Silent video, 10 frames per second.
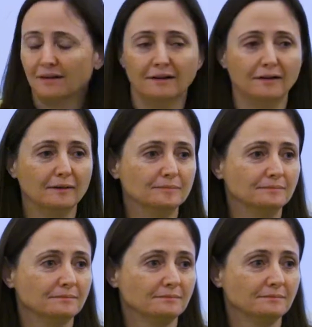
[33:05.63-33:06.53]
I
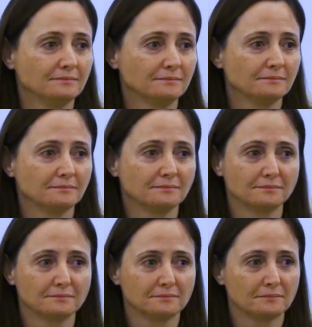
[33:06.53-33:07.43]
guess I thought,
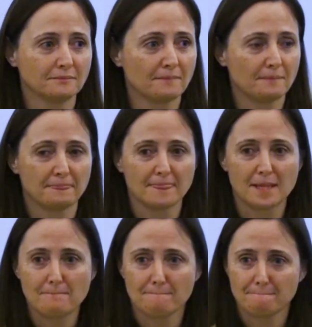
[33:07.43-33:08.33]
well, if you describe
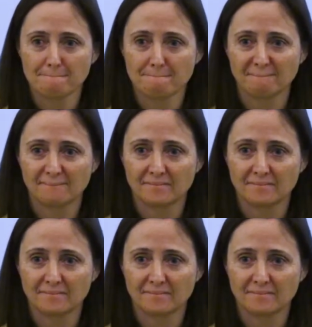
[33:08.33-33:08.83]
the apocalypse,